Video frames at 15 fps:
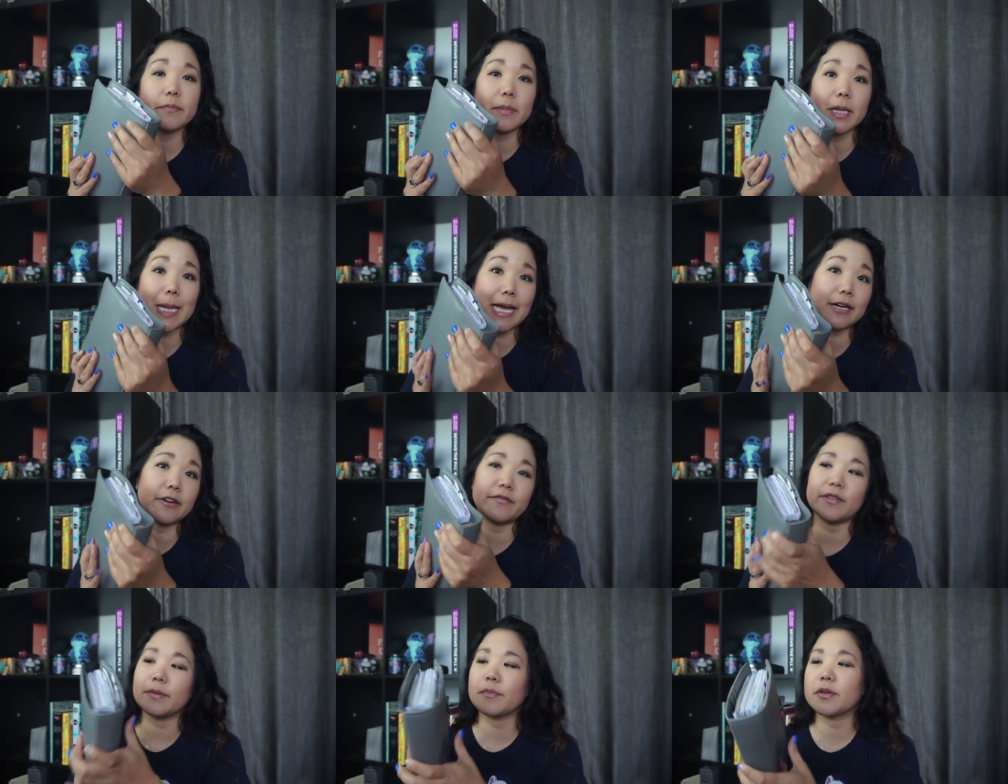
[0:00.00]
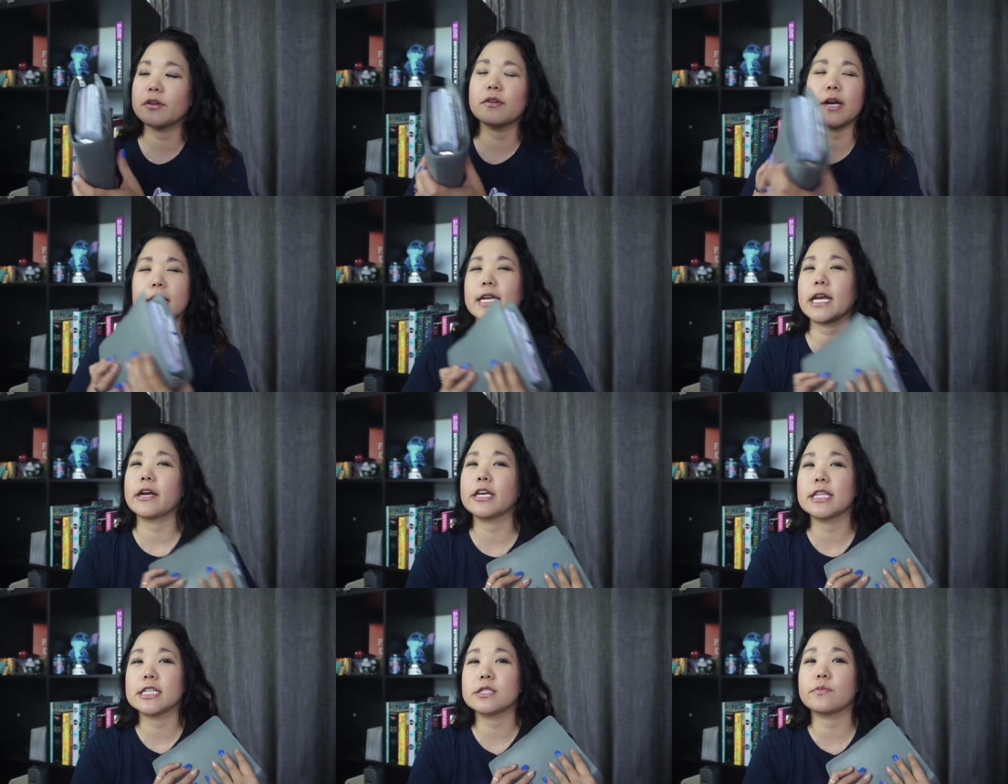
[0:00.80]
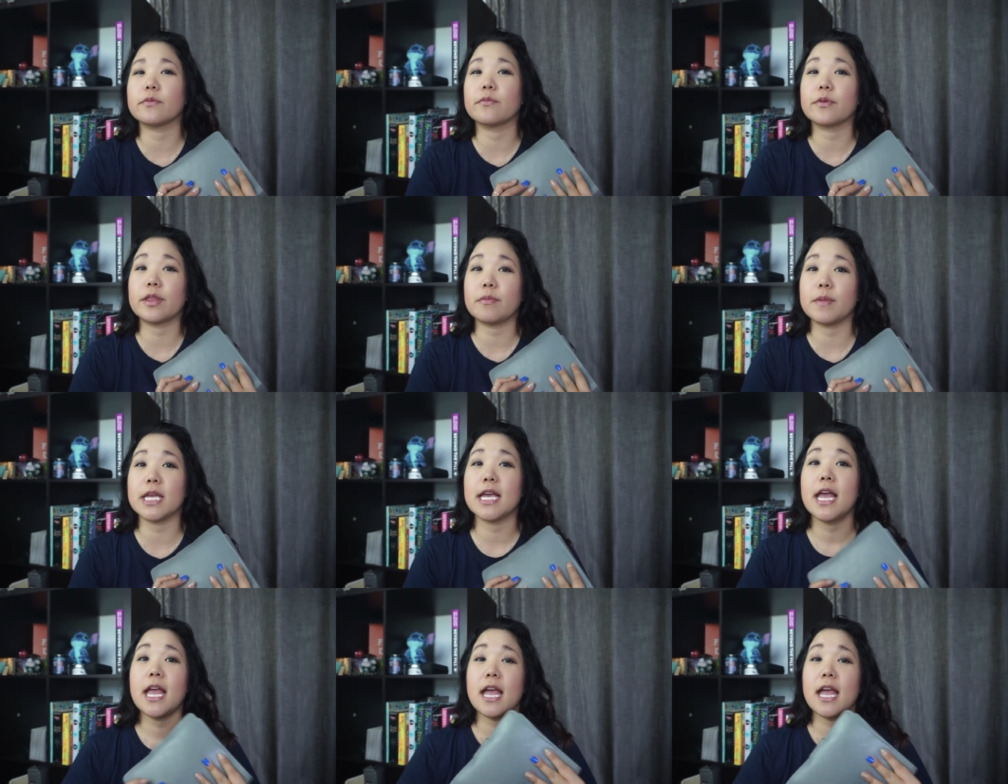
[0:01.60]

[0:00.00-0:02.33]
planner flip through. I carry this with me